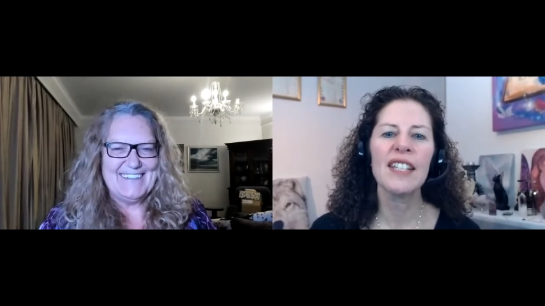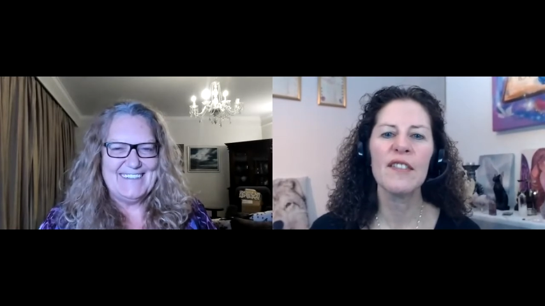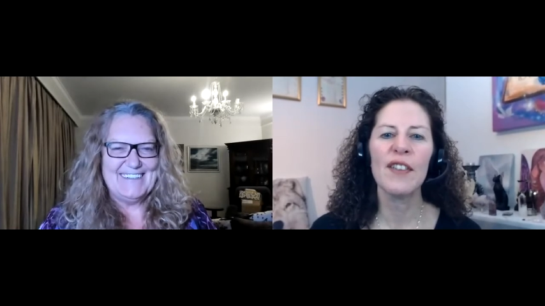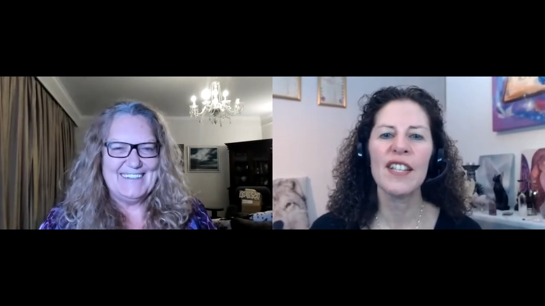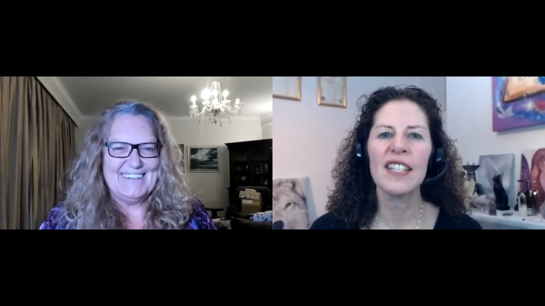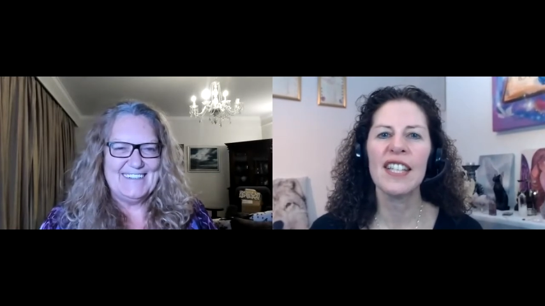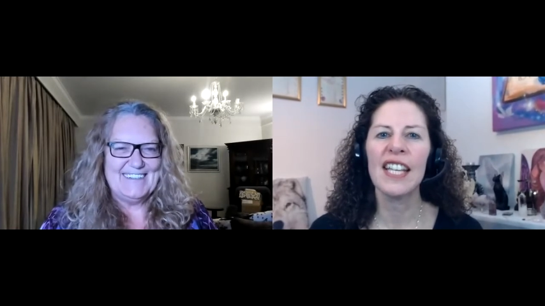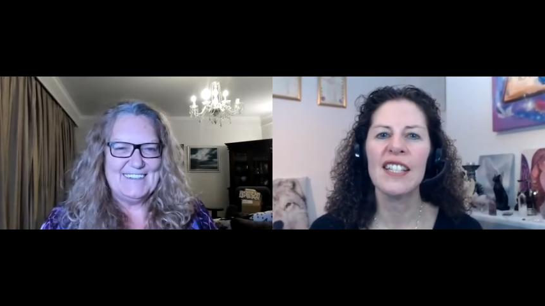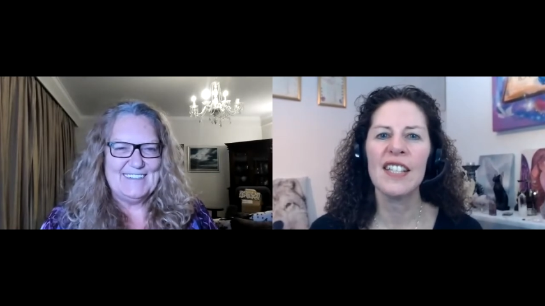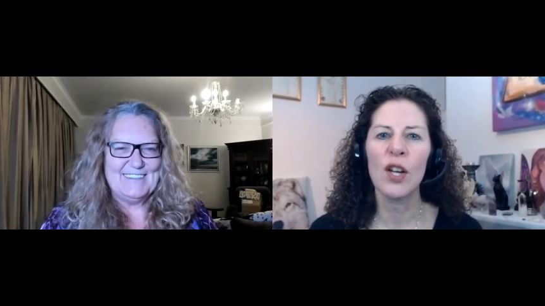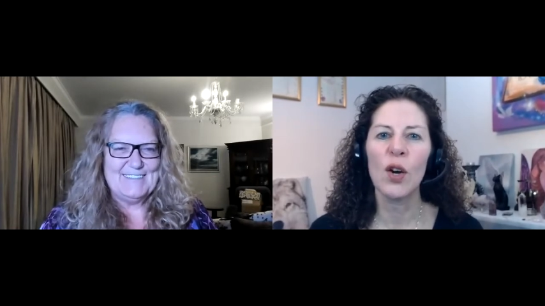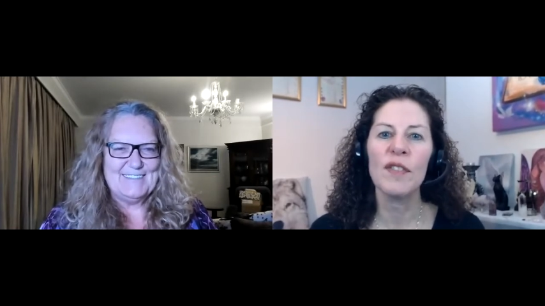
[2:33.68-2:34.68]
Speaker 1: into the
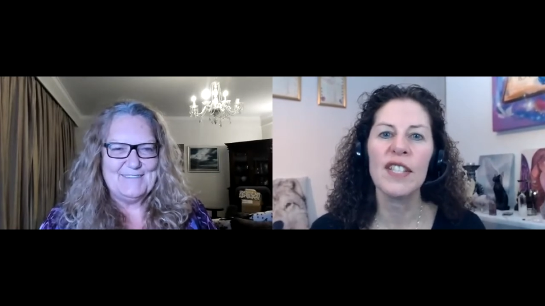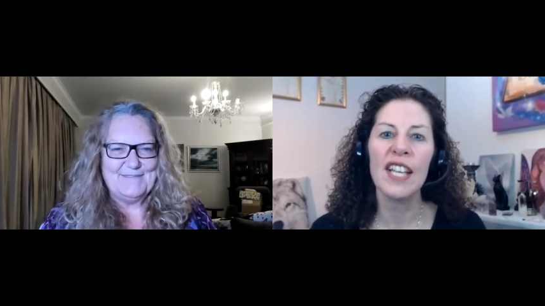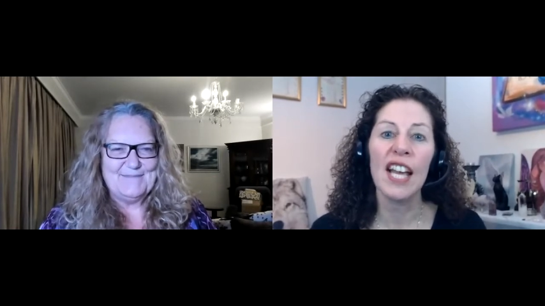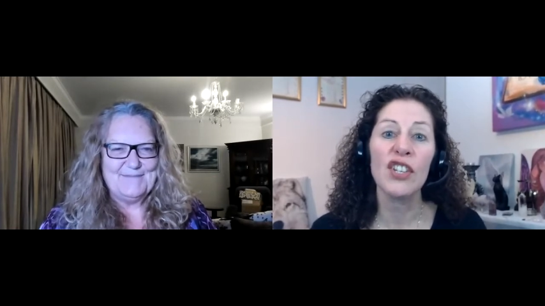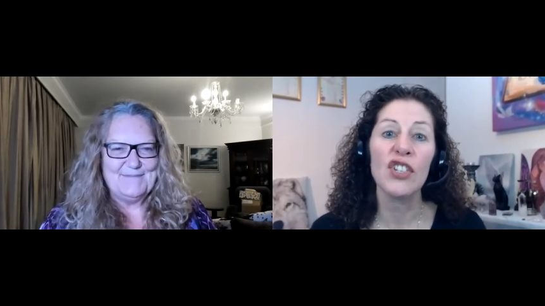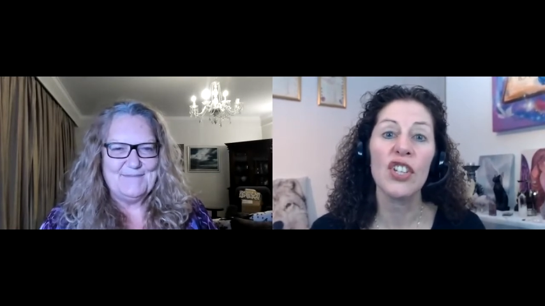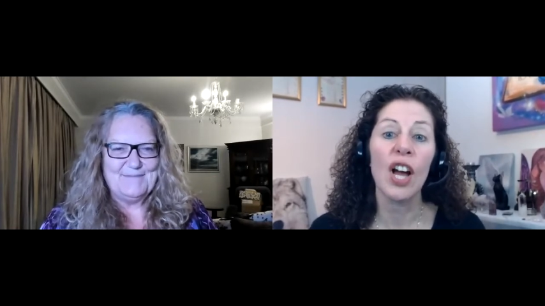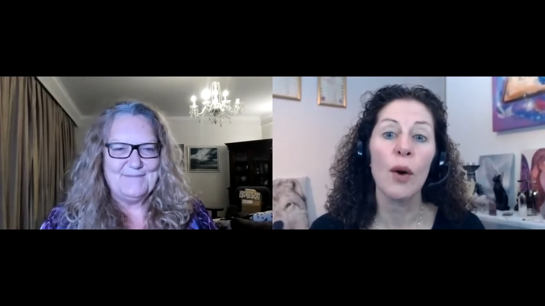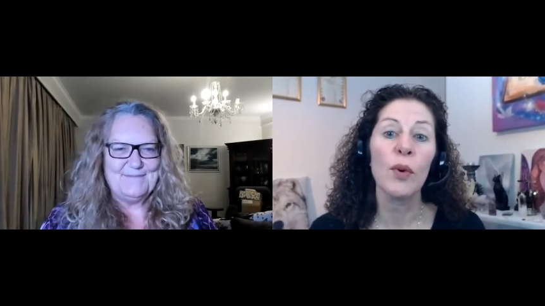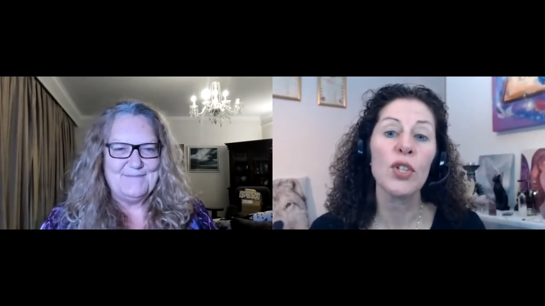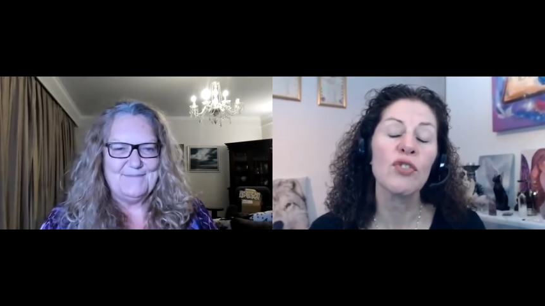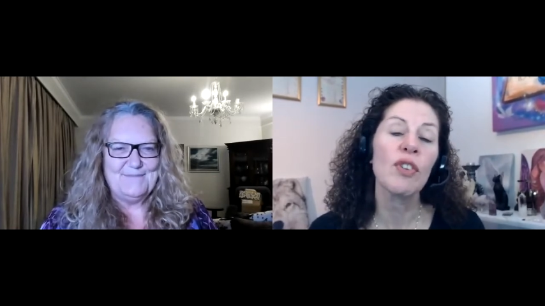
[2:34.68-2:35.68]
fascinating conversation, I
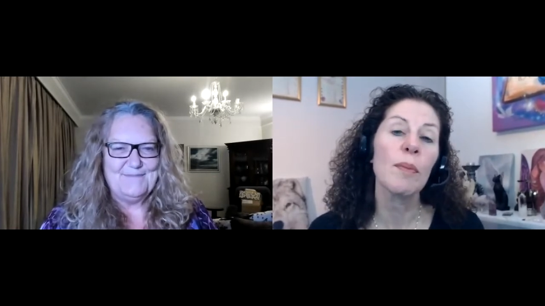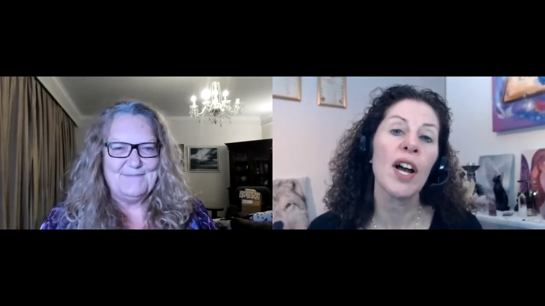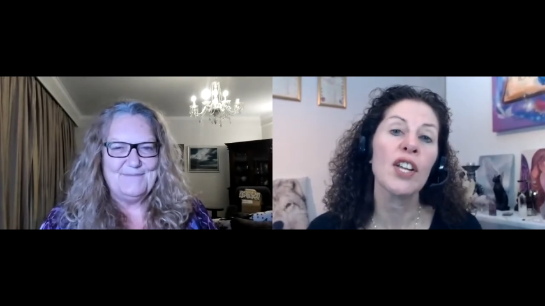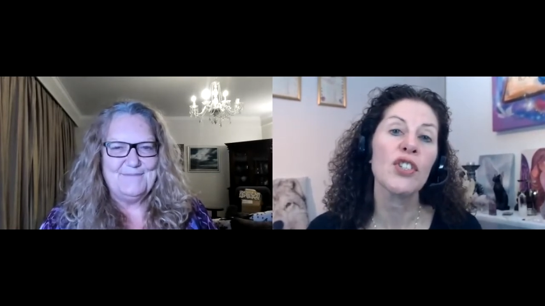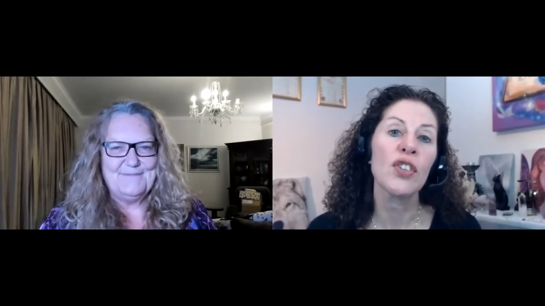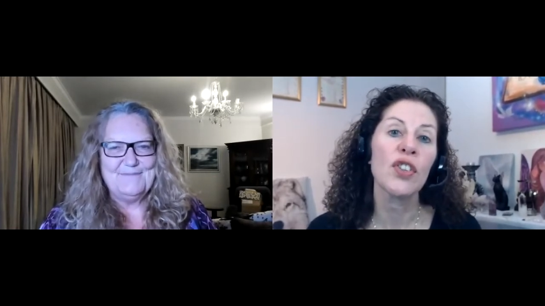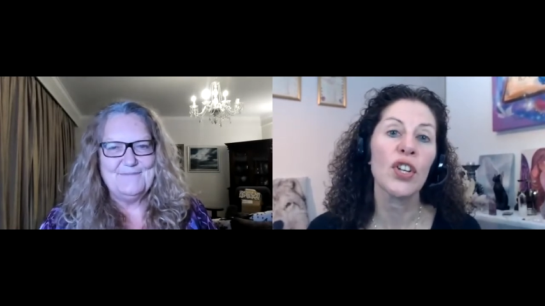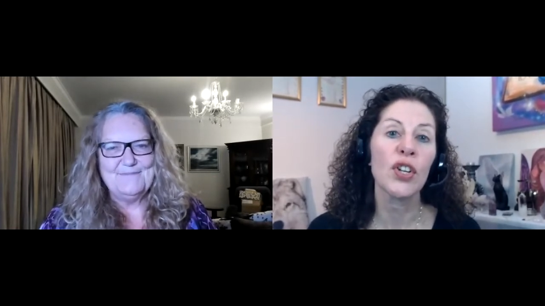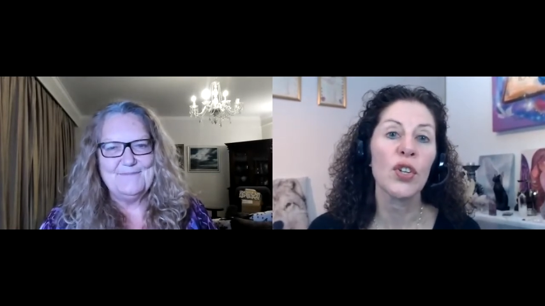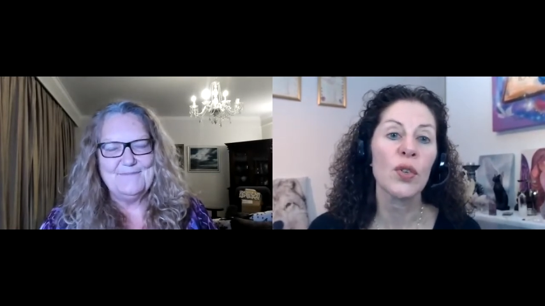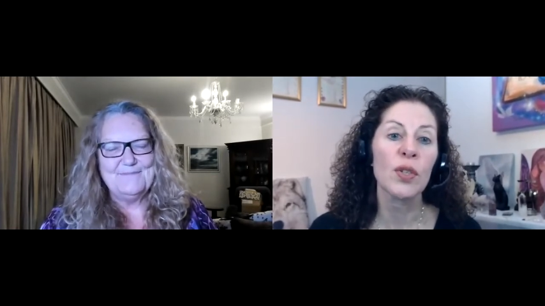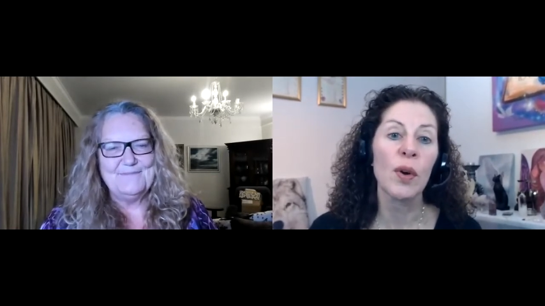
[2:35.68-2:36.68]
want to remind you that you
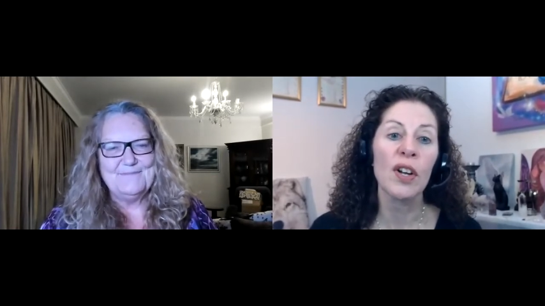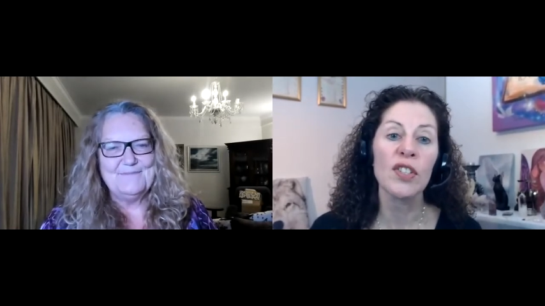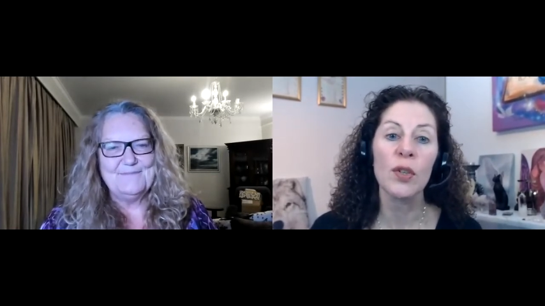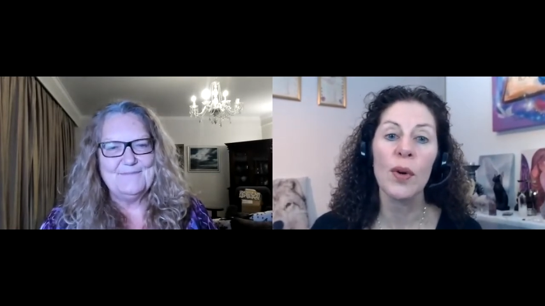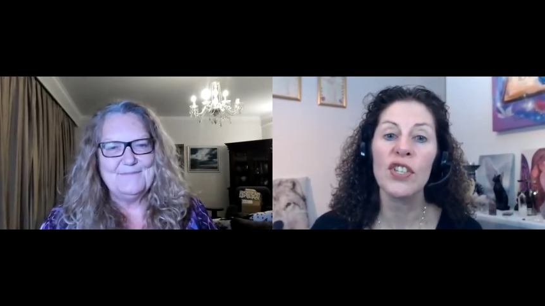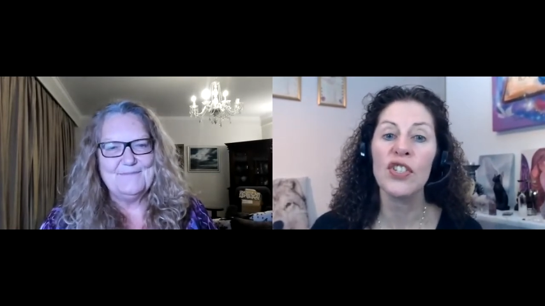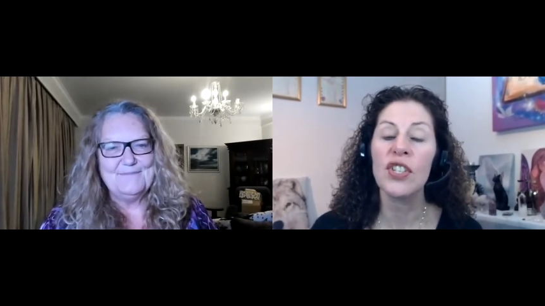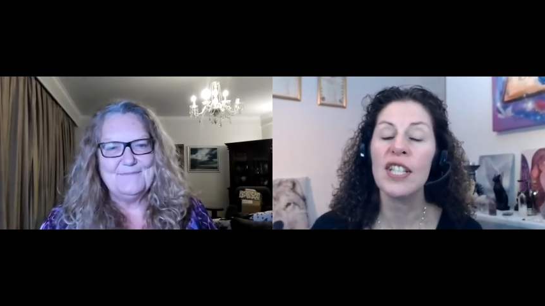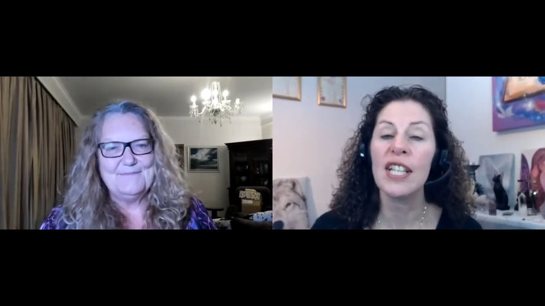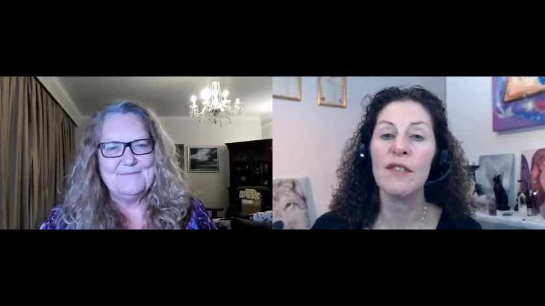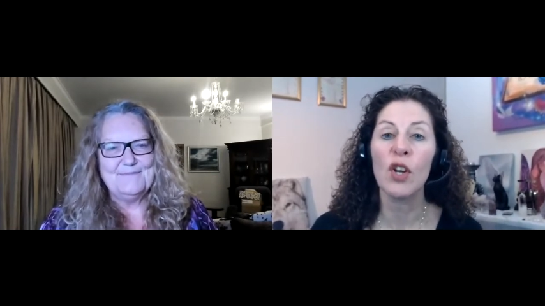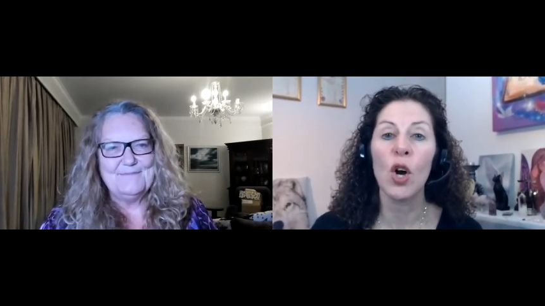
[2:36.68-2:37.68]
can also ask questions,
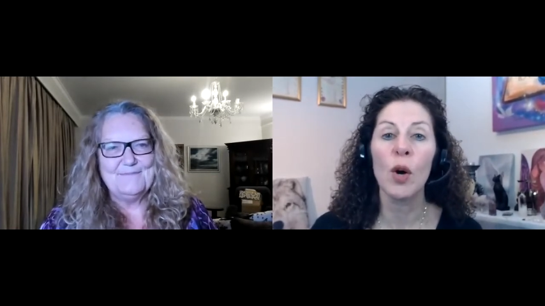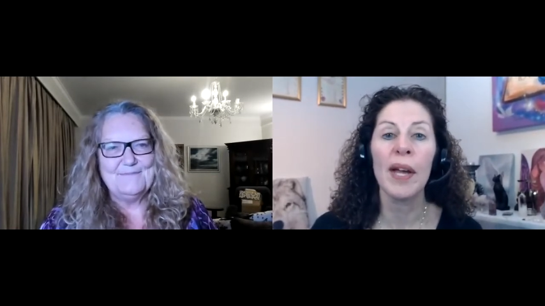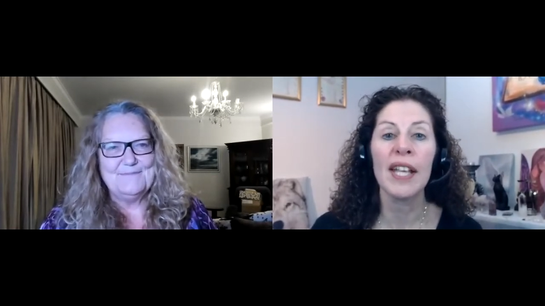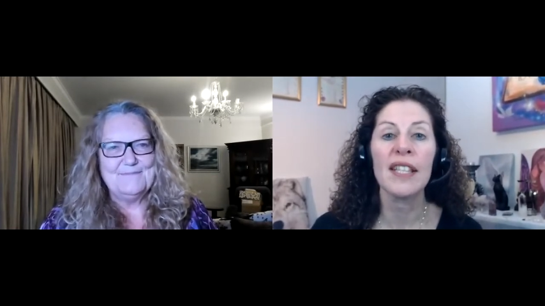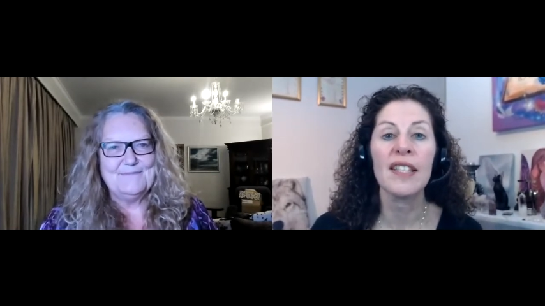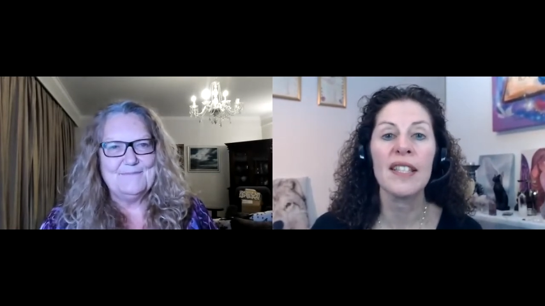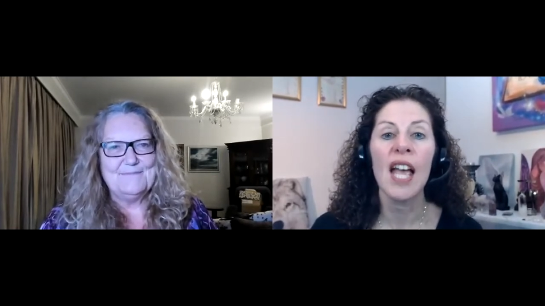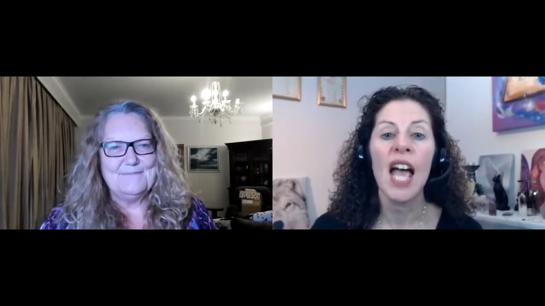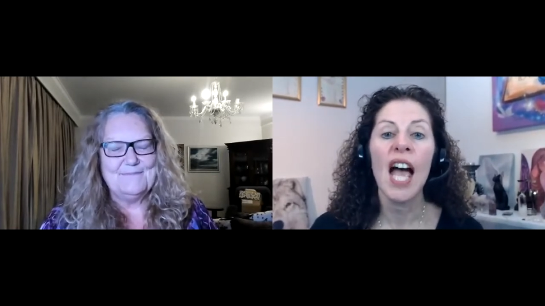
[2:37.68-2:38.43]
leave comments,